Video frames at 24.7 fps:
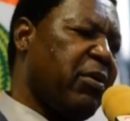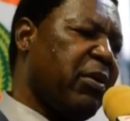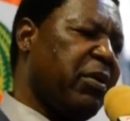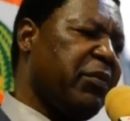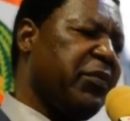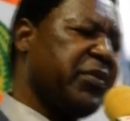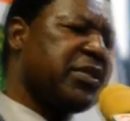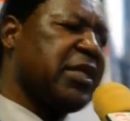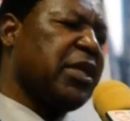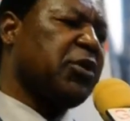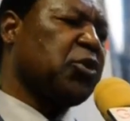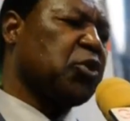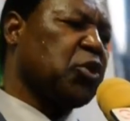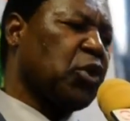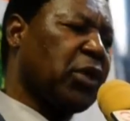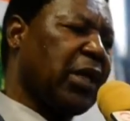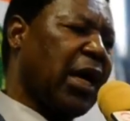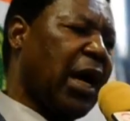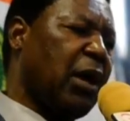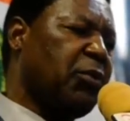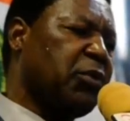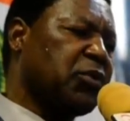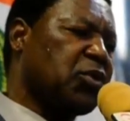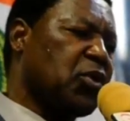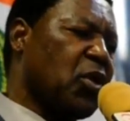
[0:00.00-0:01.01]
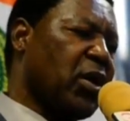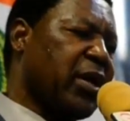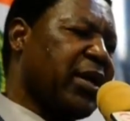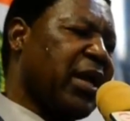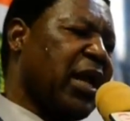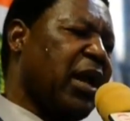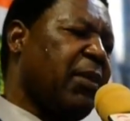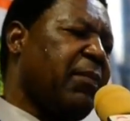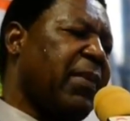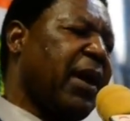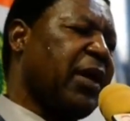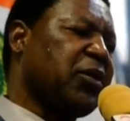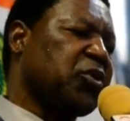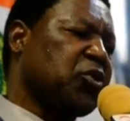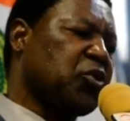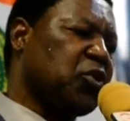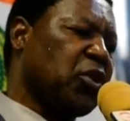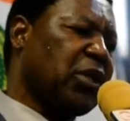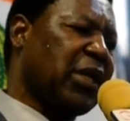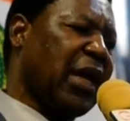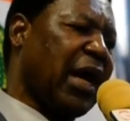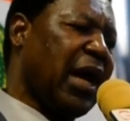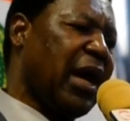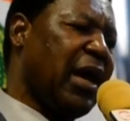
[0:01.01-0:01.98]
when we say sugar, we're talking about
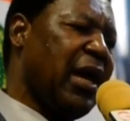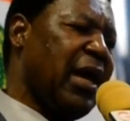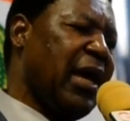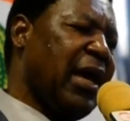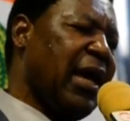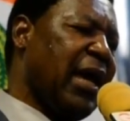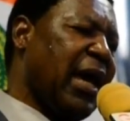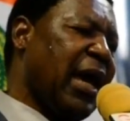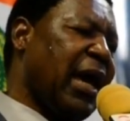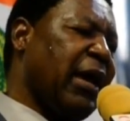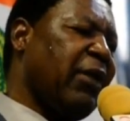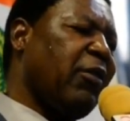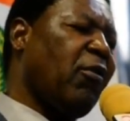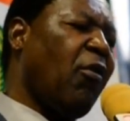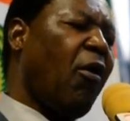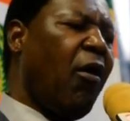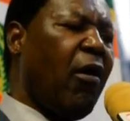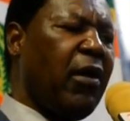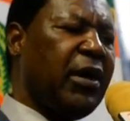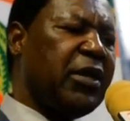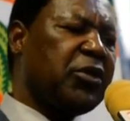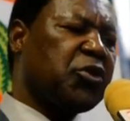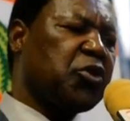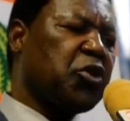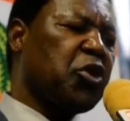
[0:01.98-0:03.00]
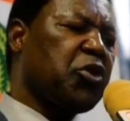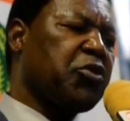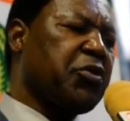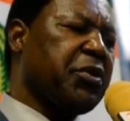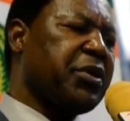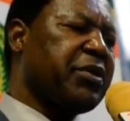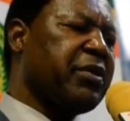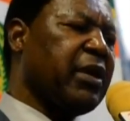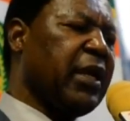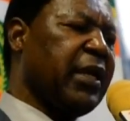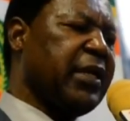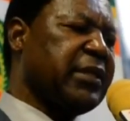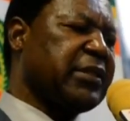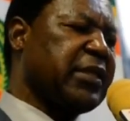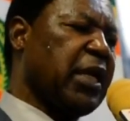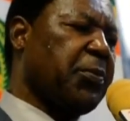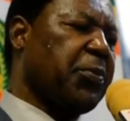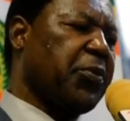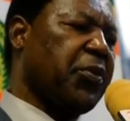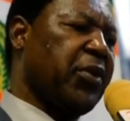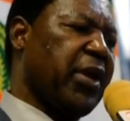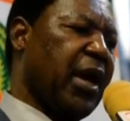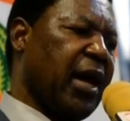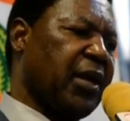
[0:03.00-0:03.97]
sugar and all its
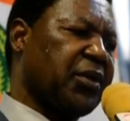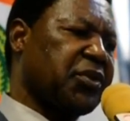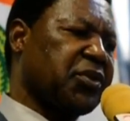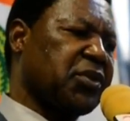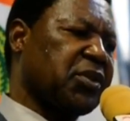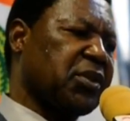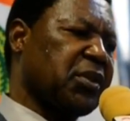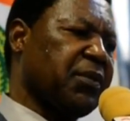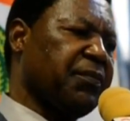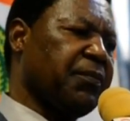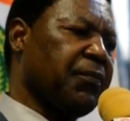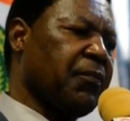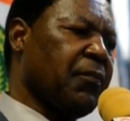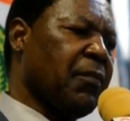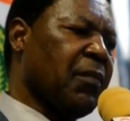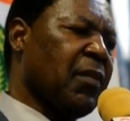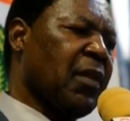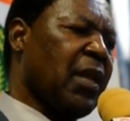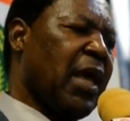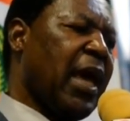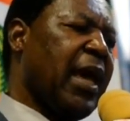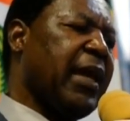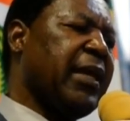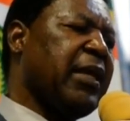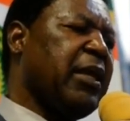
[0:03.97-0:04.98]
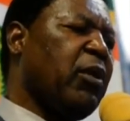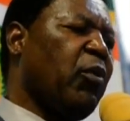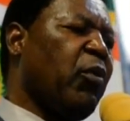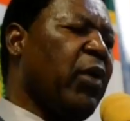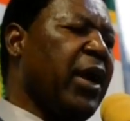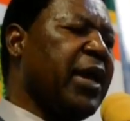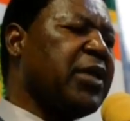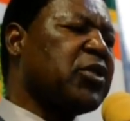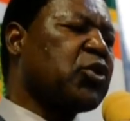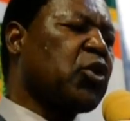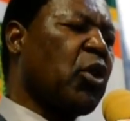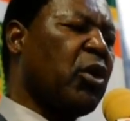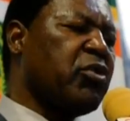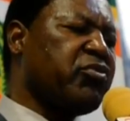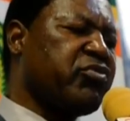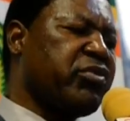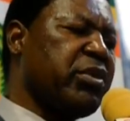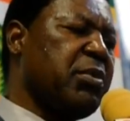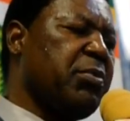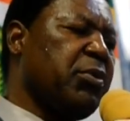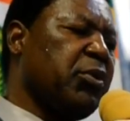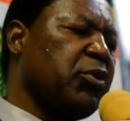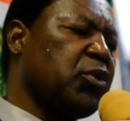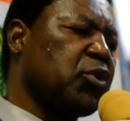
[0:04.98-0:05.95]
sugar-related products. And the way it
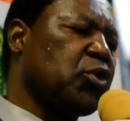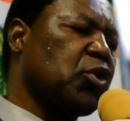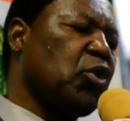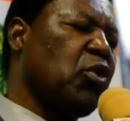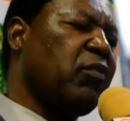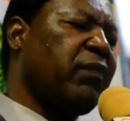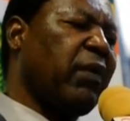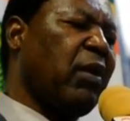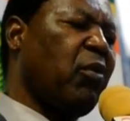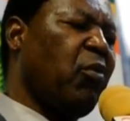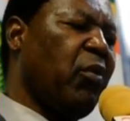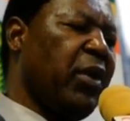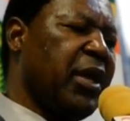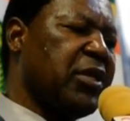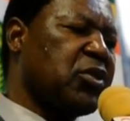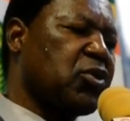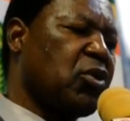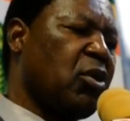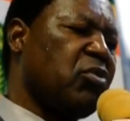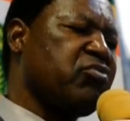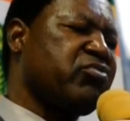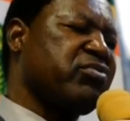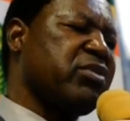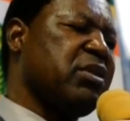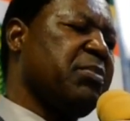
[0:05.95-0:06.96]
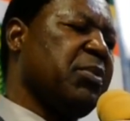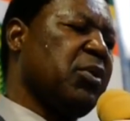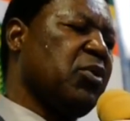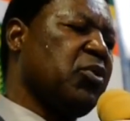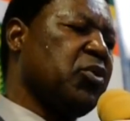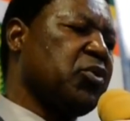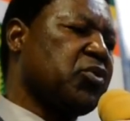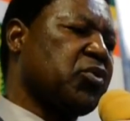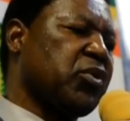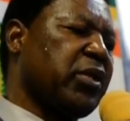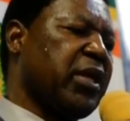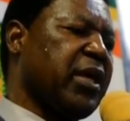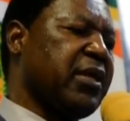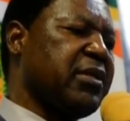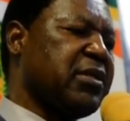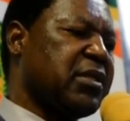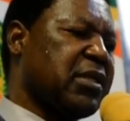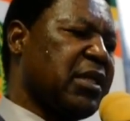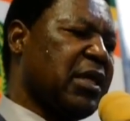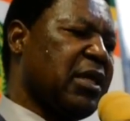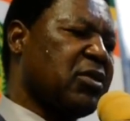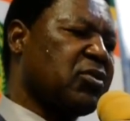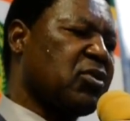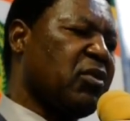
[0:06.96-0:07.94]
contributes to overweight contributes to the
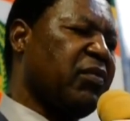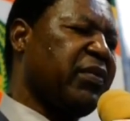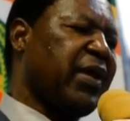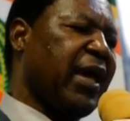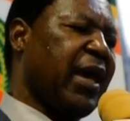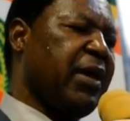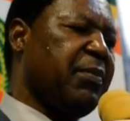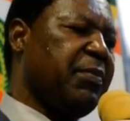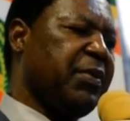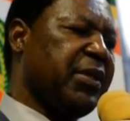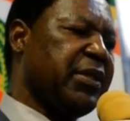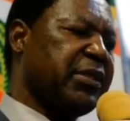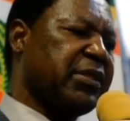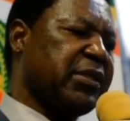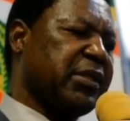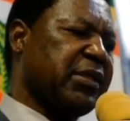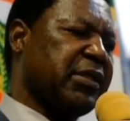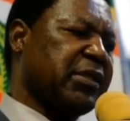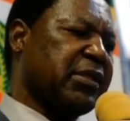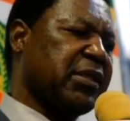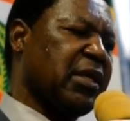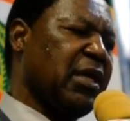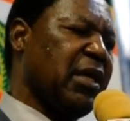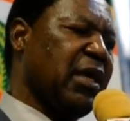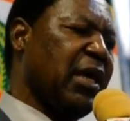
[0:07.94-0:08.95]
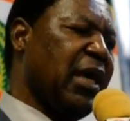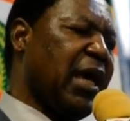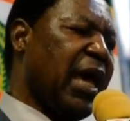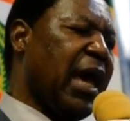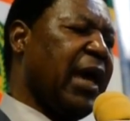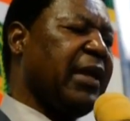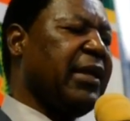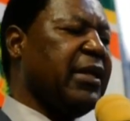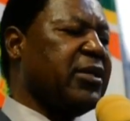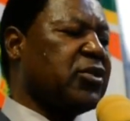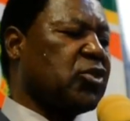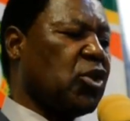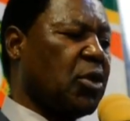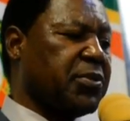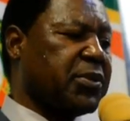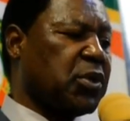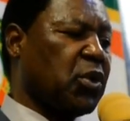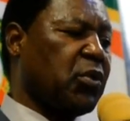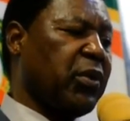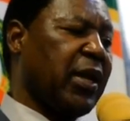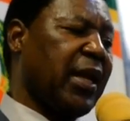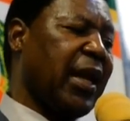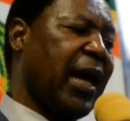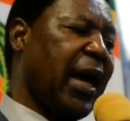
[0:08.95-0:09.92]
incidence of diabetes and its
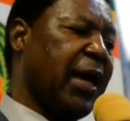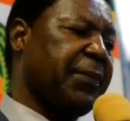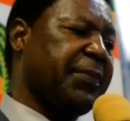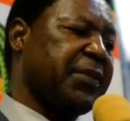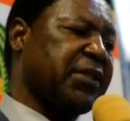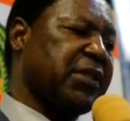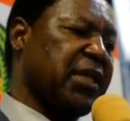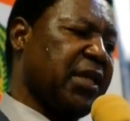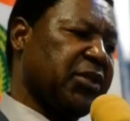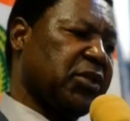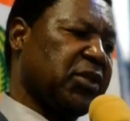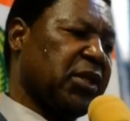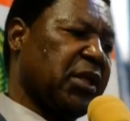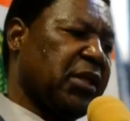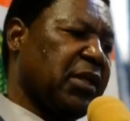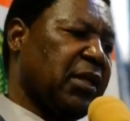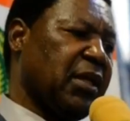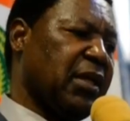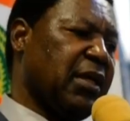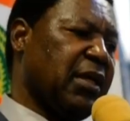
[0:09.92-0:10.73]
subsequent hypertension.